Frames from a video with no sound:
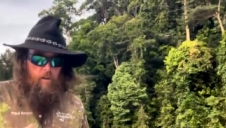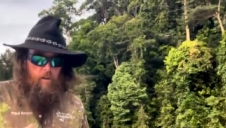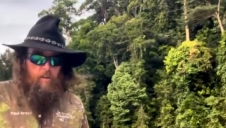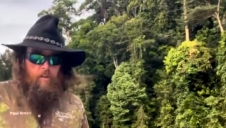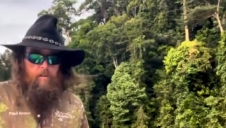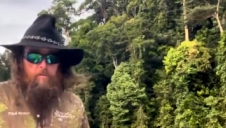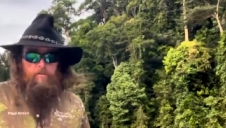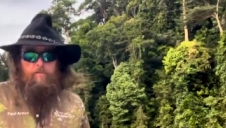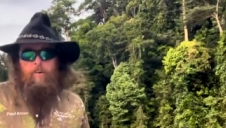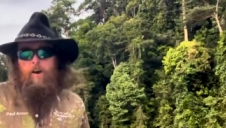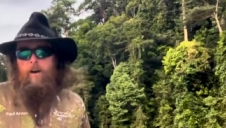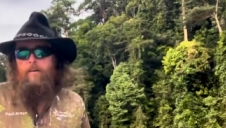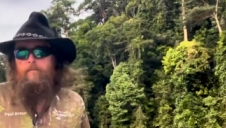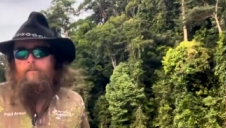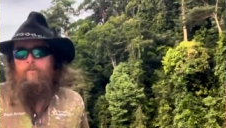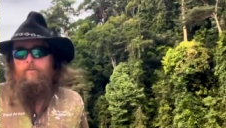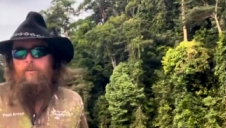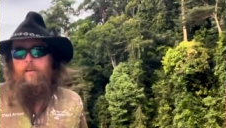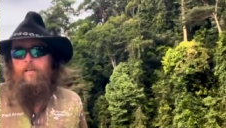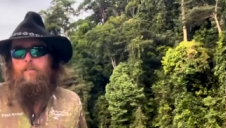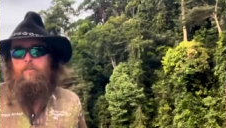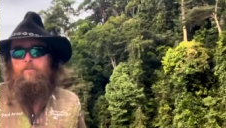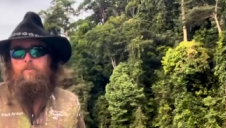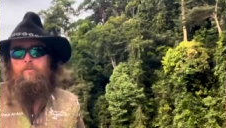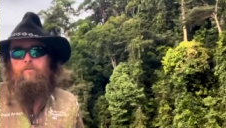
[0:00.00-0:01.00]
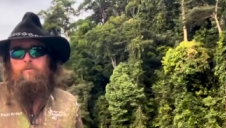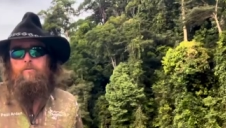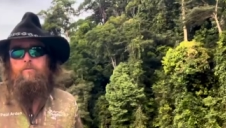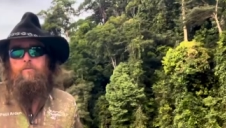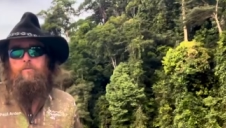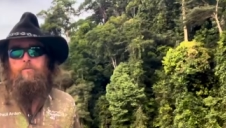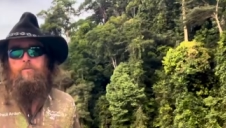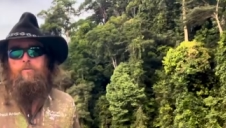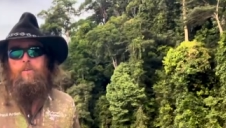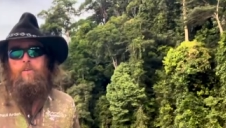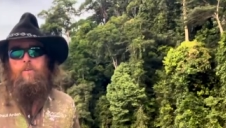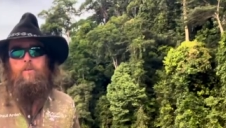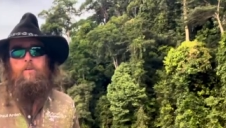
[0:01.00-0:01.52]
the five
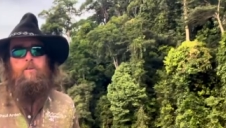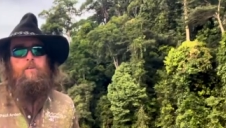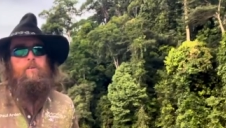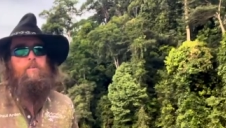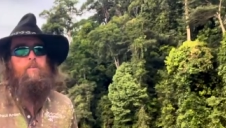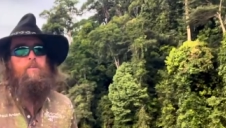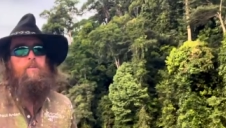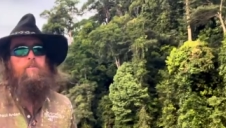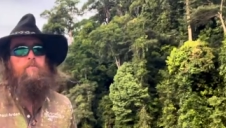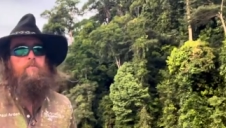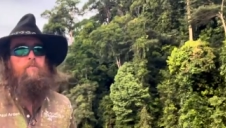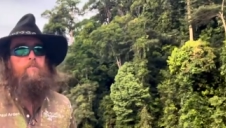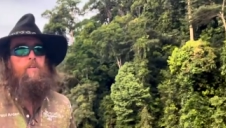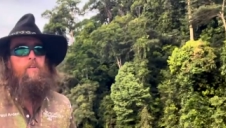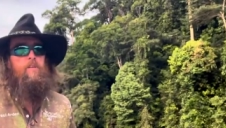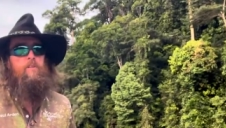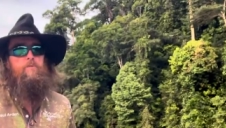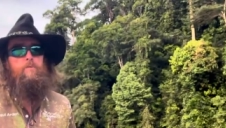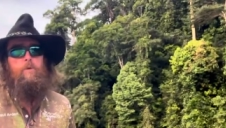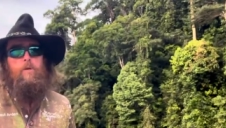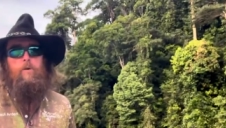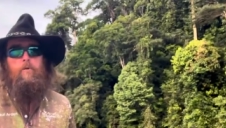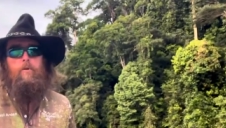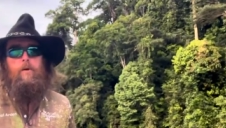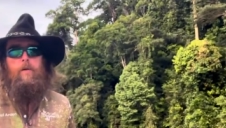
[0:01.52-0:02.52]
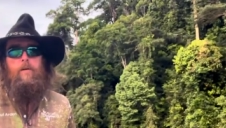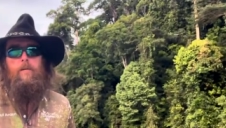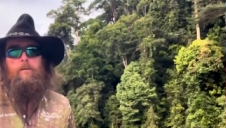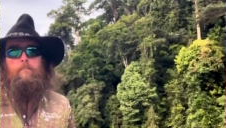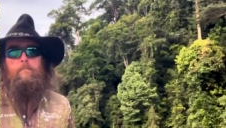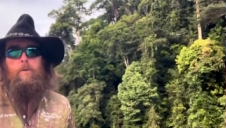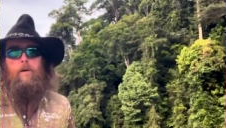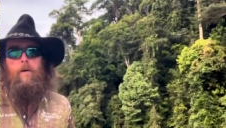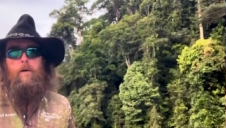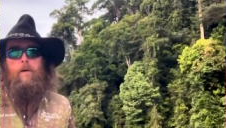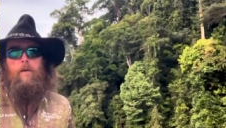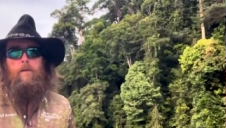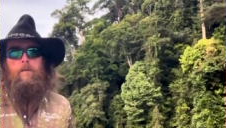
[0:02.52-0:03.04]
essentials these these were created
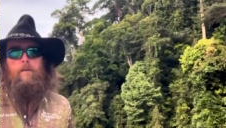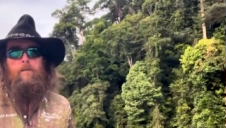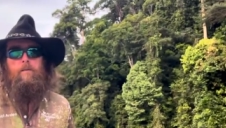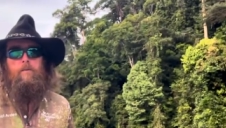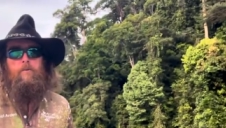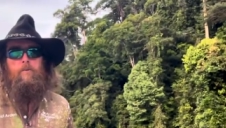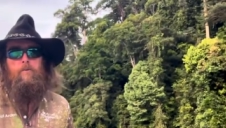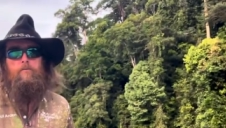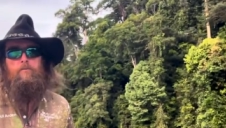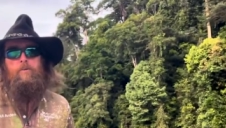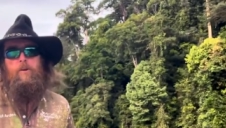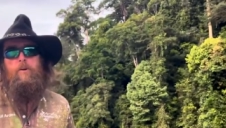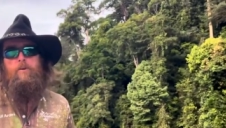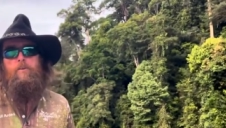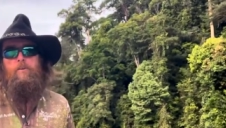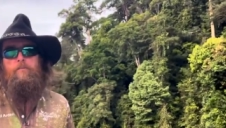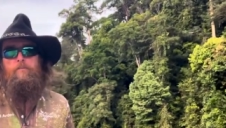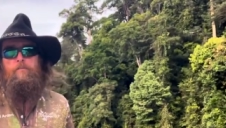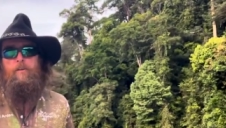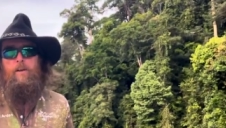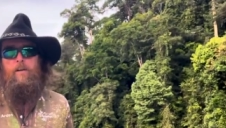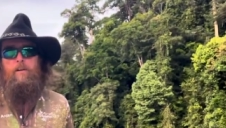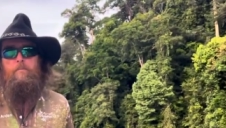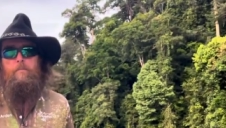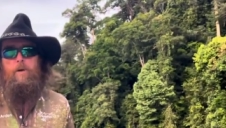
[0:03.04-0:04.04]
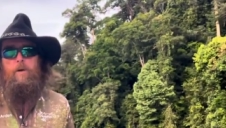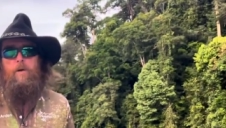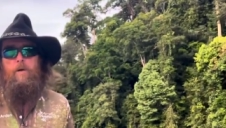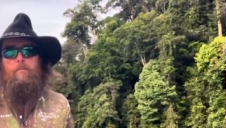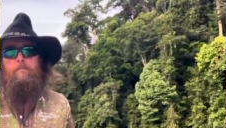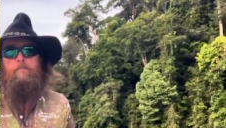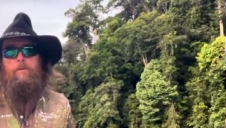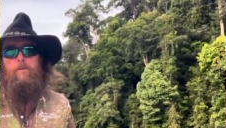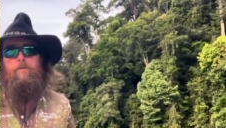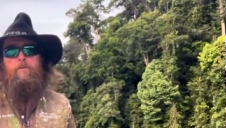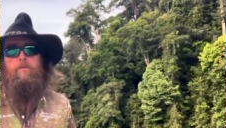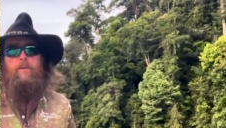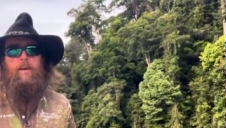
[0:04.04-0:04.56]
by a very good friend of mine,
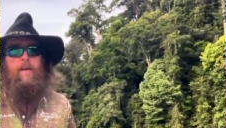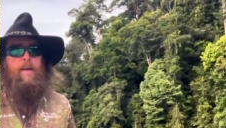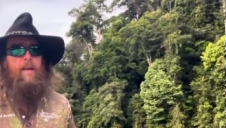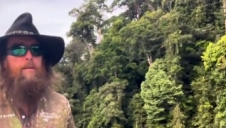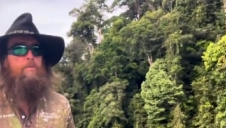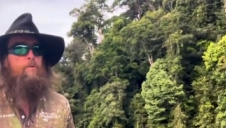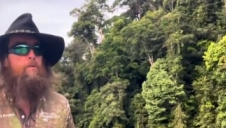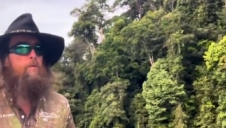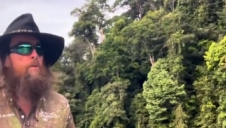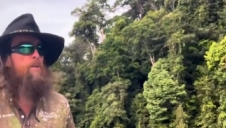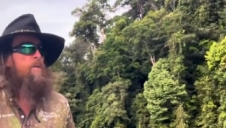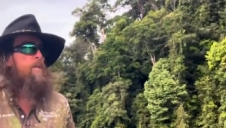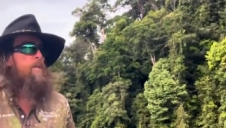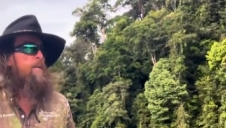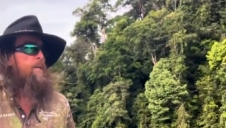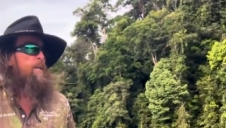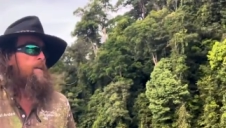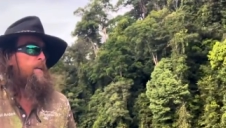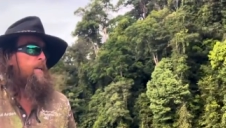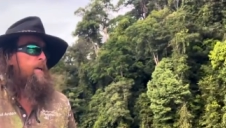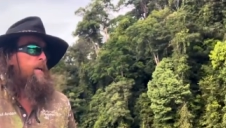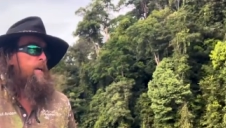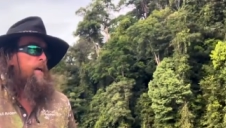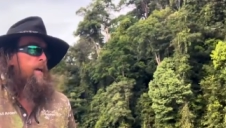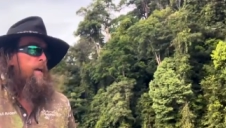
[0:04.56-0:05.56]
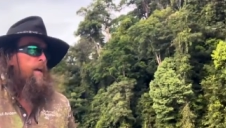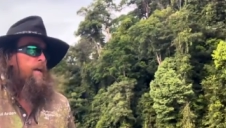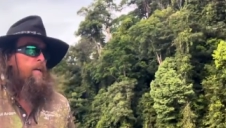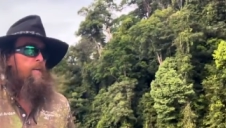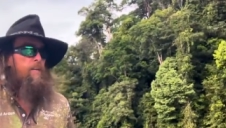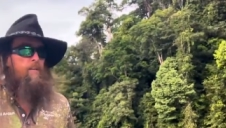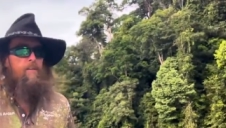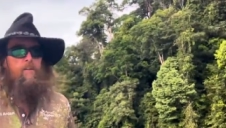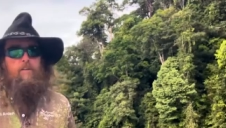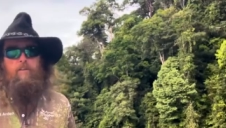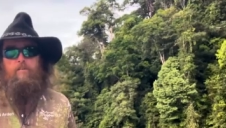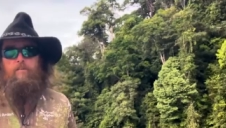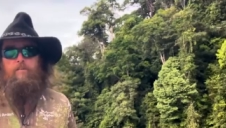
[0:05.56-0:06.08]
Bill Gammel, and
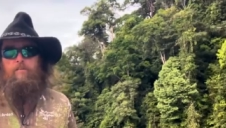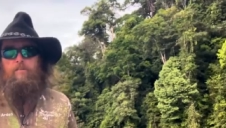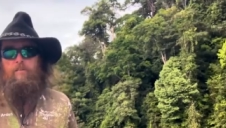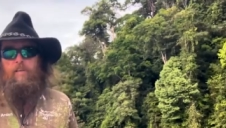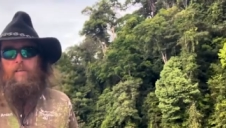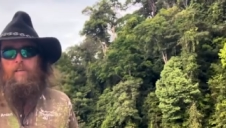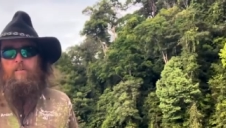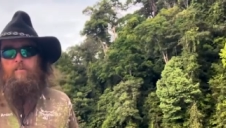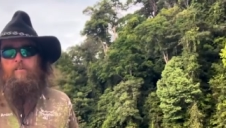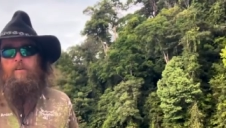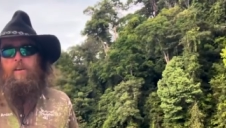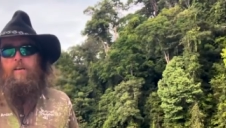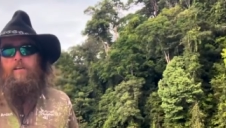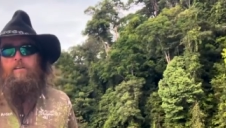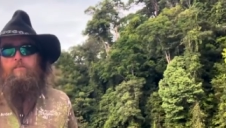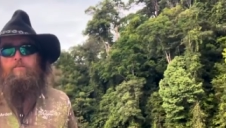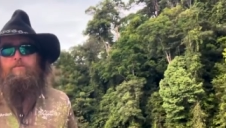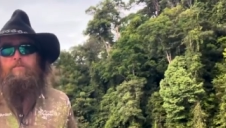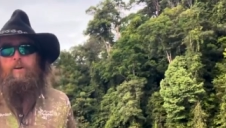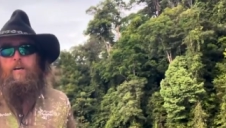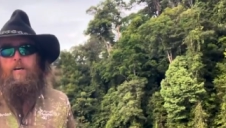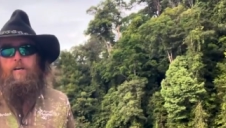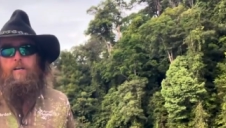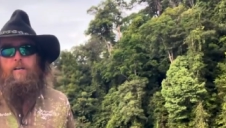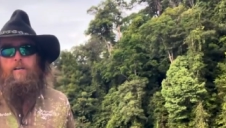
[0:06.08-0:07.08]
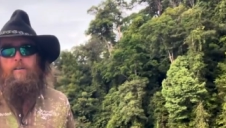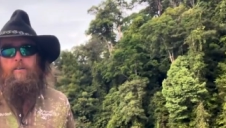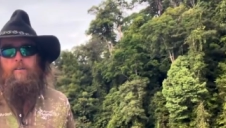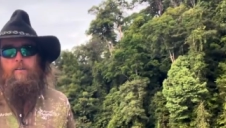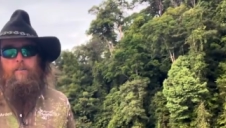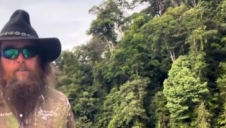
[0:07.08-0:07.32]
his his late father